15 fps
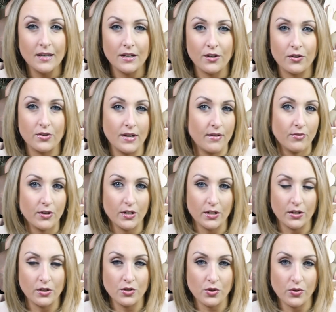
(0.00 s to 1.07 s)
You're never going
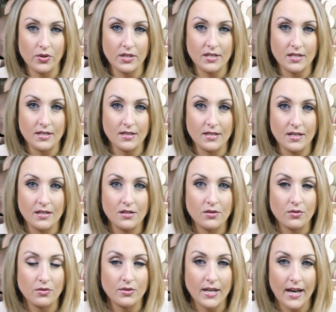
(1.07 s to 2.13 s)
to control this disease
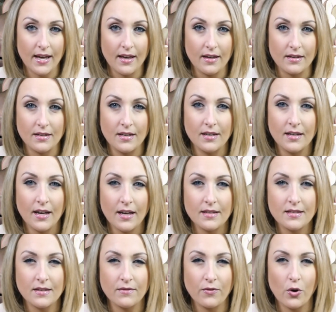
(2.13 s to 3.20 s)
through diet,
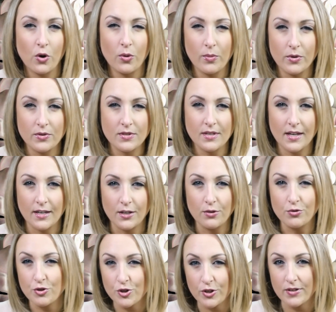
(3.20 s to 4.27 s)
as if almost like
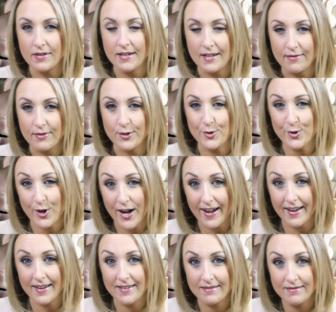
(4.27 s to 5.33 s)
you shouldn't even
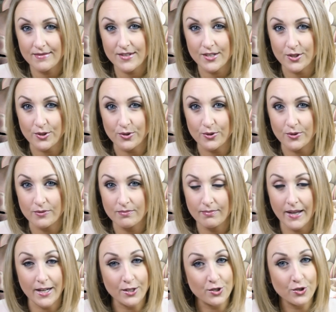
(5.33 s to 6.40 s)
try to
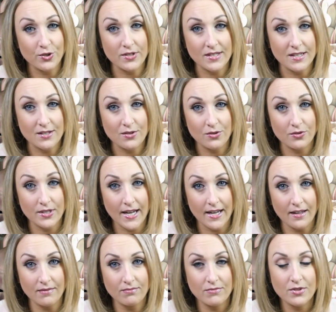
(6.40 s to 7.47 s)
manage your disease through
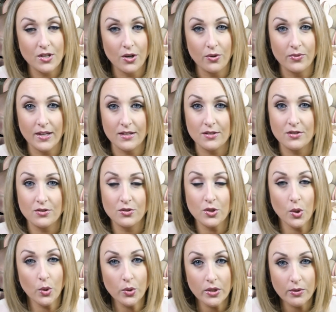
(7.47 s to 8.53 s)
diet. So that's
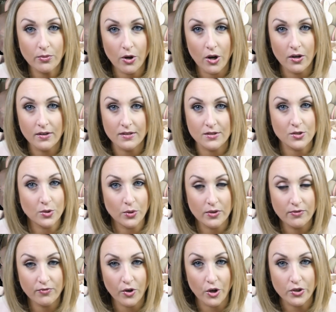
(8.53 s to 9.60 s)
totally wrong. It's totally
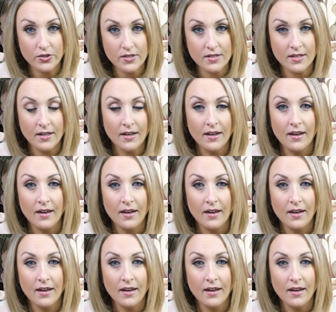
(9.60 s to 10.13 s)
false.